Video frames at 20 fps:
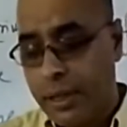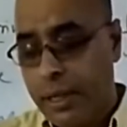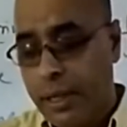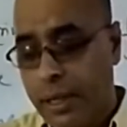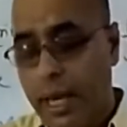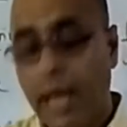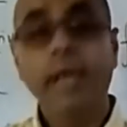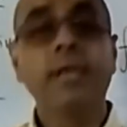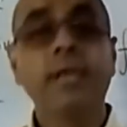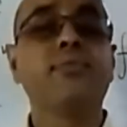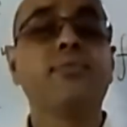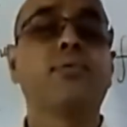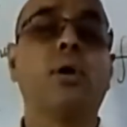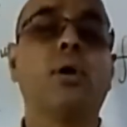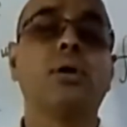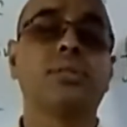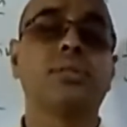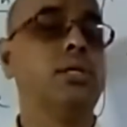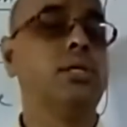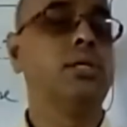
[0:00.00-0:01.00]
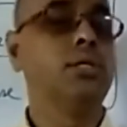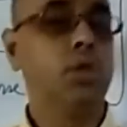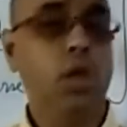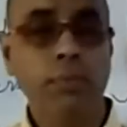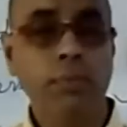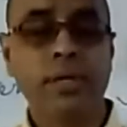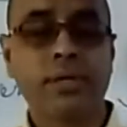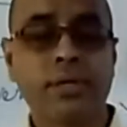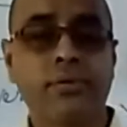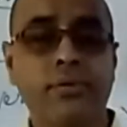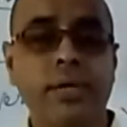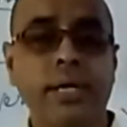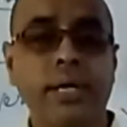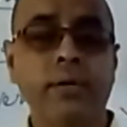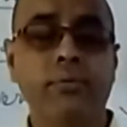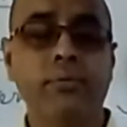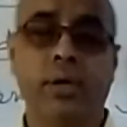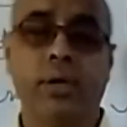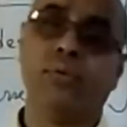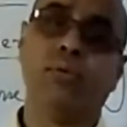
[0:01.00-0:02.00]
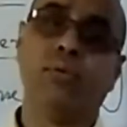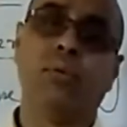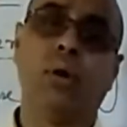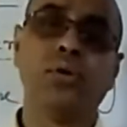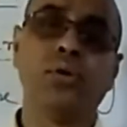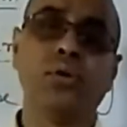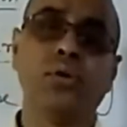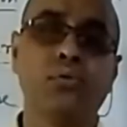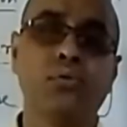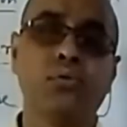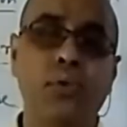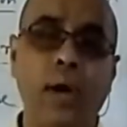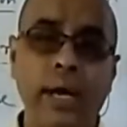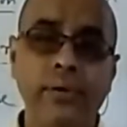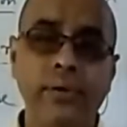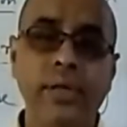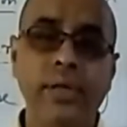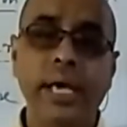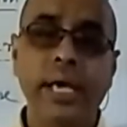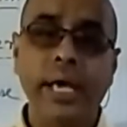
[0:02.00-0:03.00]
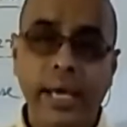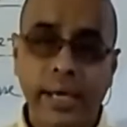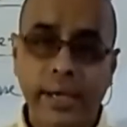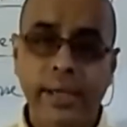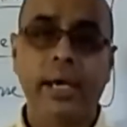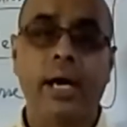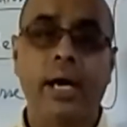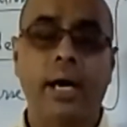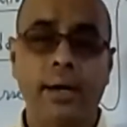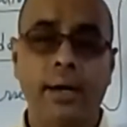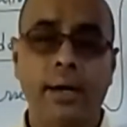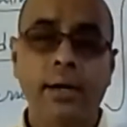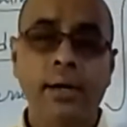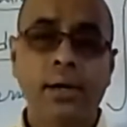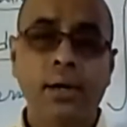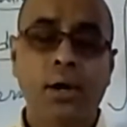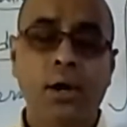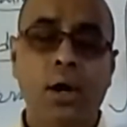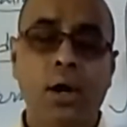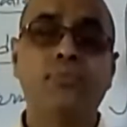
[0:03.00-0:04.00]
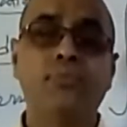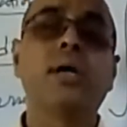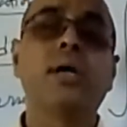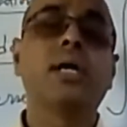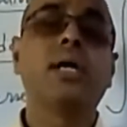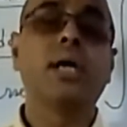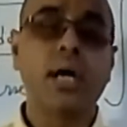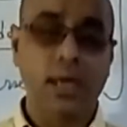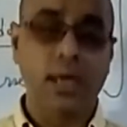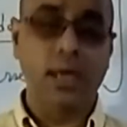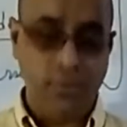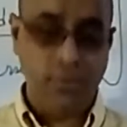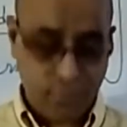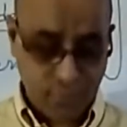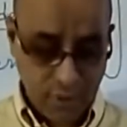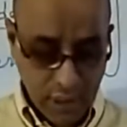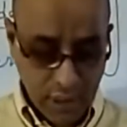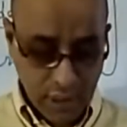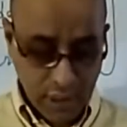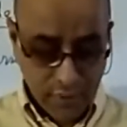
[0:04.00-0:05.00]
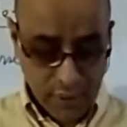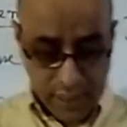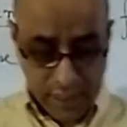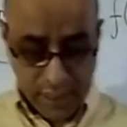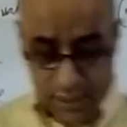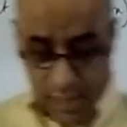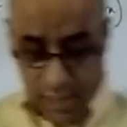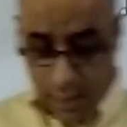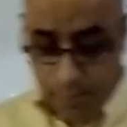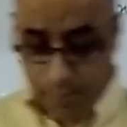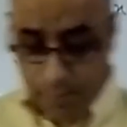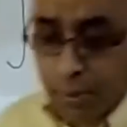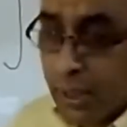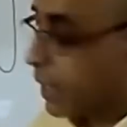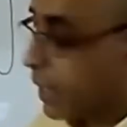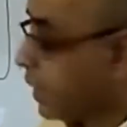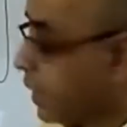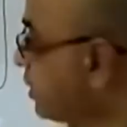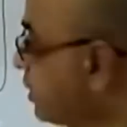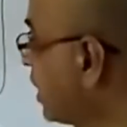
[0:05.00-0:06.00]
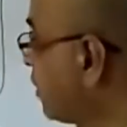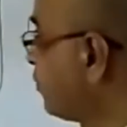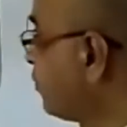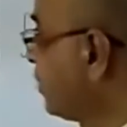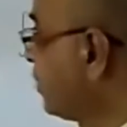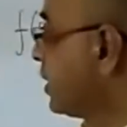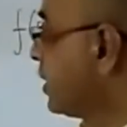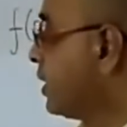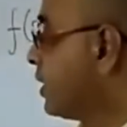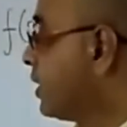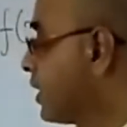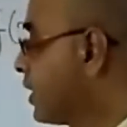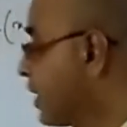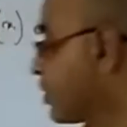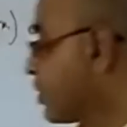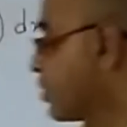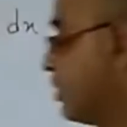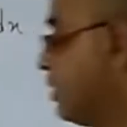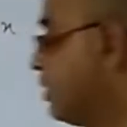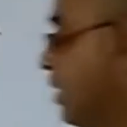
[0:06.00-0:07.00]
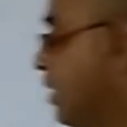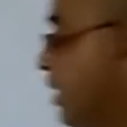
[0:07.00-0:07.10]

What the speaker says: And of course, in geometry, when we want to find the area of a curve, for example, in definite integration,